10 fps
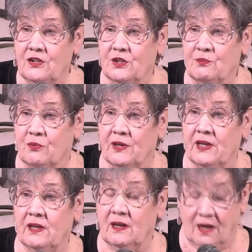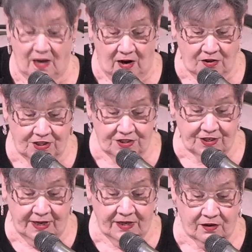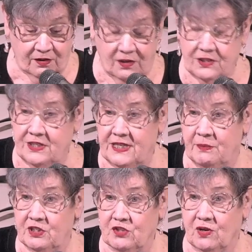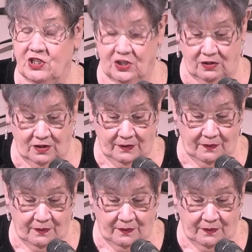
to bring our desire to demonstration.